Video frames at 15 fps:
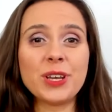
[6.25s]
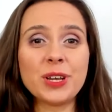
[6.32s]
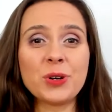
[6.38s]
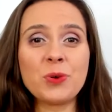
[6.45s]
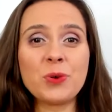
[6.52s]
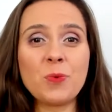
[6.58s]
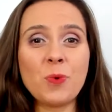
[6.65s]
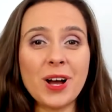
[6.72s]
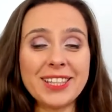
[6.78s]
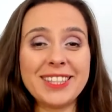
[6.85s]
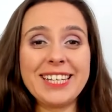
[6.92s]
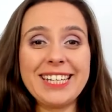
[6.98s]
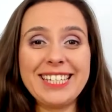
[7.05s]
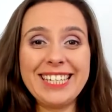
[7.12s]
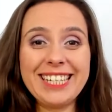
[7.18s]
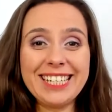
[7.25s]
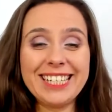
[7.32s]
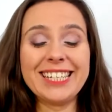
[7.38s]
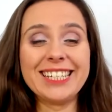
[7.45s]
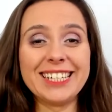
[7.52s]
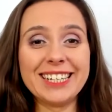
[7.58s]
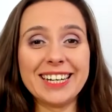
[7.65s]
what they did in the
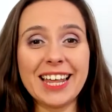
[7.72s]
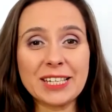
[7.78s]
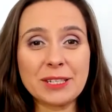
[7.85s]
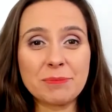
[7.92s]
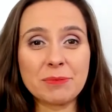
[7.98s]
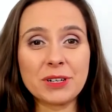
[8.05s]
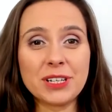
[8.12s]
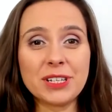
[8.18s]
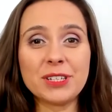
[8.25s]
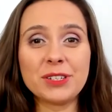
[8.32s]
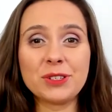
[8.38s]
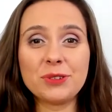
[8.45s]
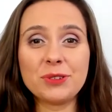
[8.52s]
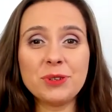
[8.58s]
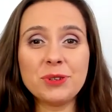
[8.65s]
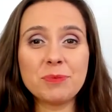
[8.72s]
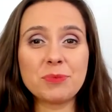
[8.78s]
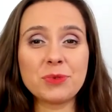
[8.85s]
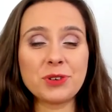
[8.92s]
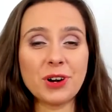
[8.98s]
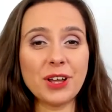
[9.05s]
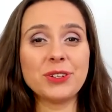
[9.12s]
last sprint to the
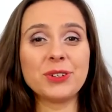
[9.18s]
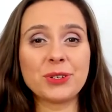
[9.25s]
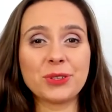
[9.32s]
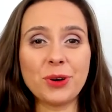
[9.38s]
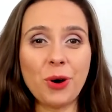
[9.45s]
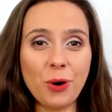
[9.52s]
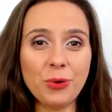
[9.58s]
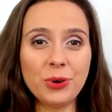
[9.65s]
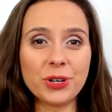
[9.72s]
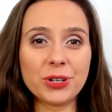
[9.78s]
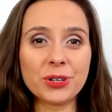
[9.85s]
product owner.